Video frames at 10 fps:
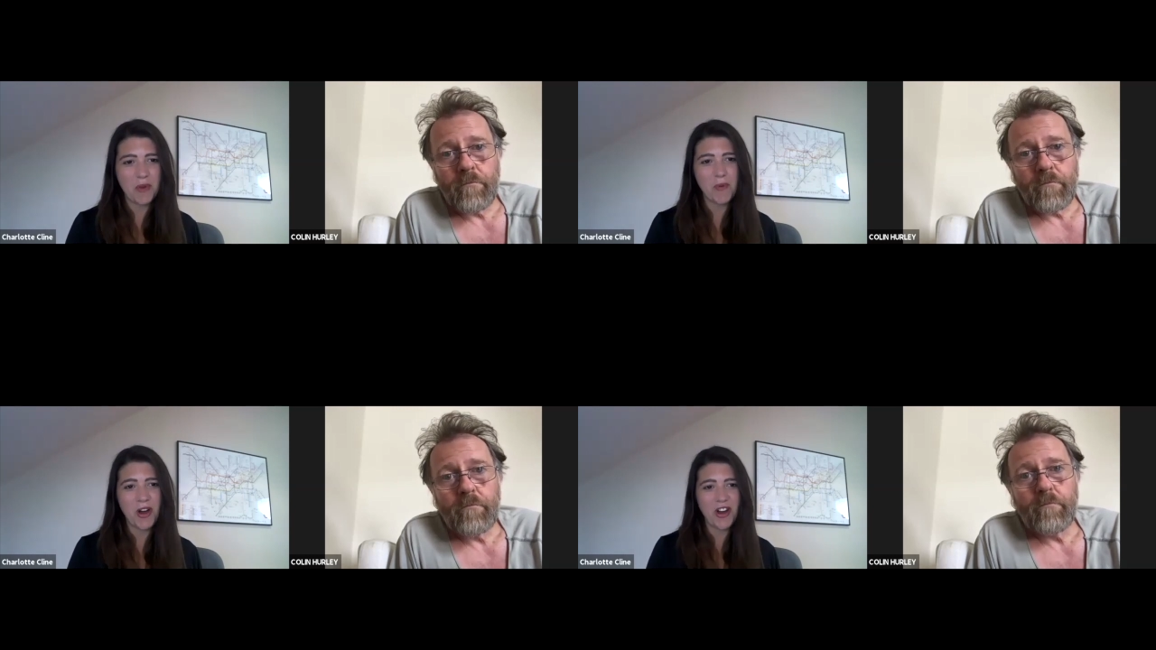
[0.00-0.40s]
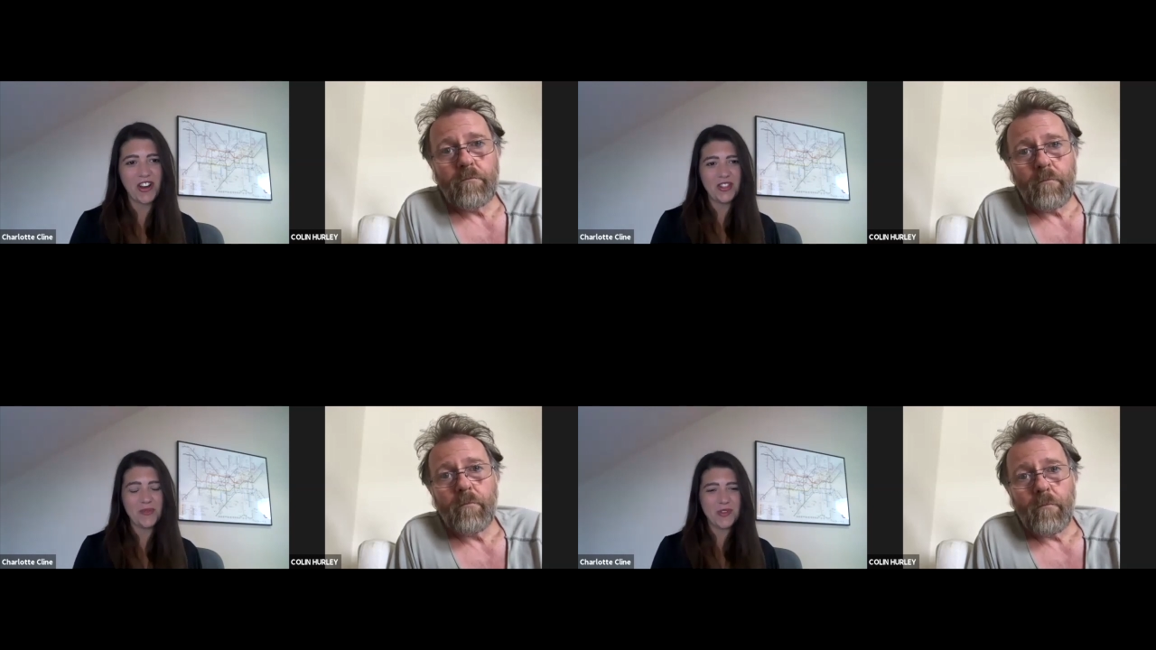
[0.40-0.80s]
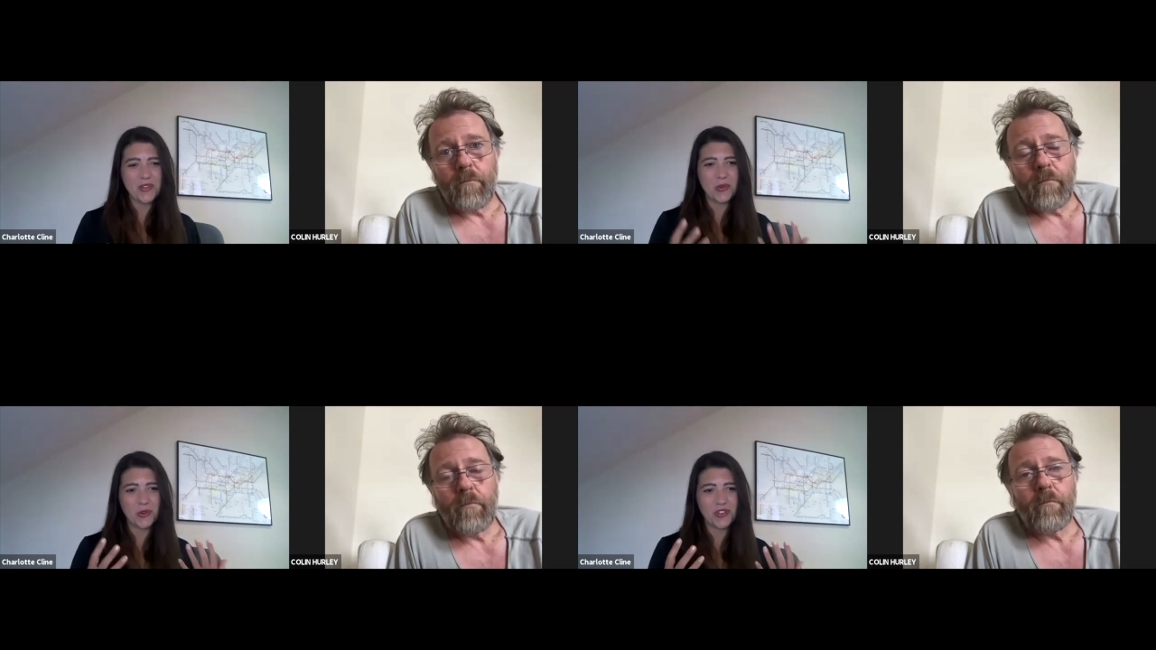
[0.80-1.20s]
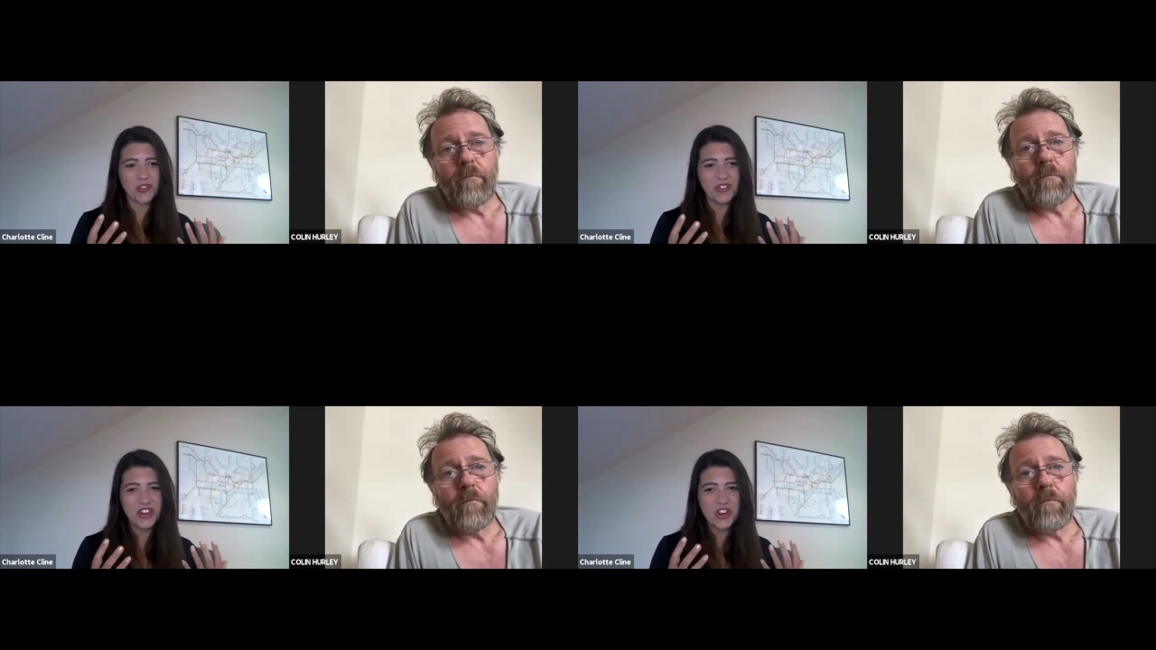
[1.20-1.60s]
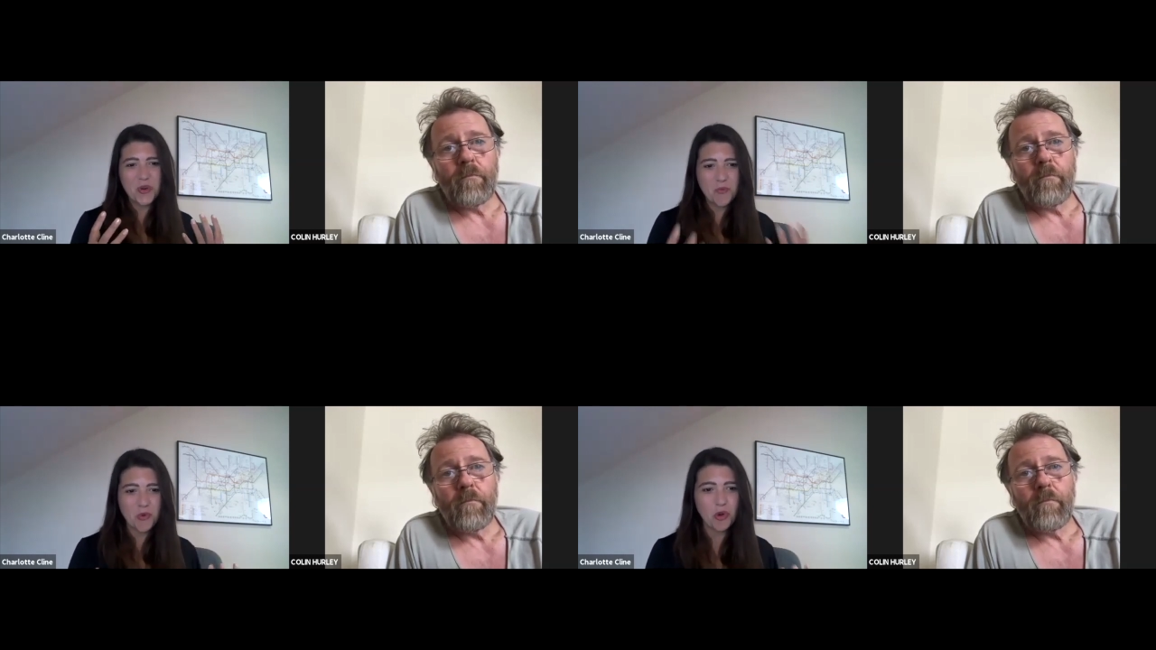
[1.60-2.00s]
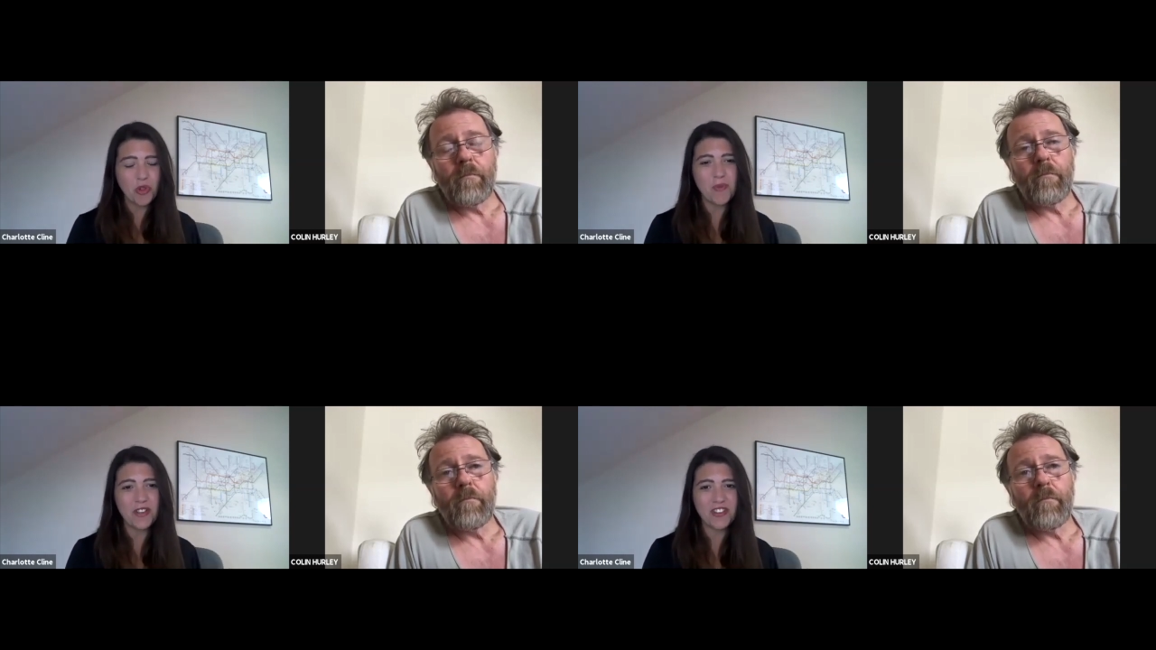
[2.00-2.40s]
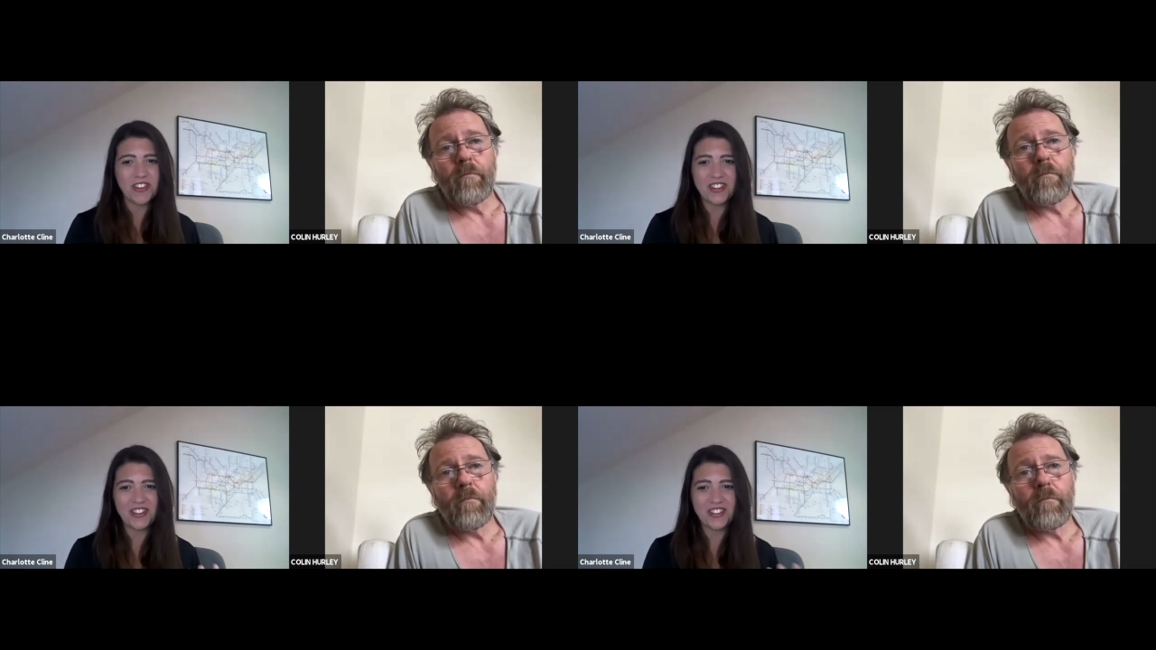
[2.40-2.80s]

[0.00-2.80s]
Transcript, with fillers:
Speaker 1: behind them that sort of brought them into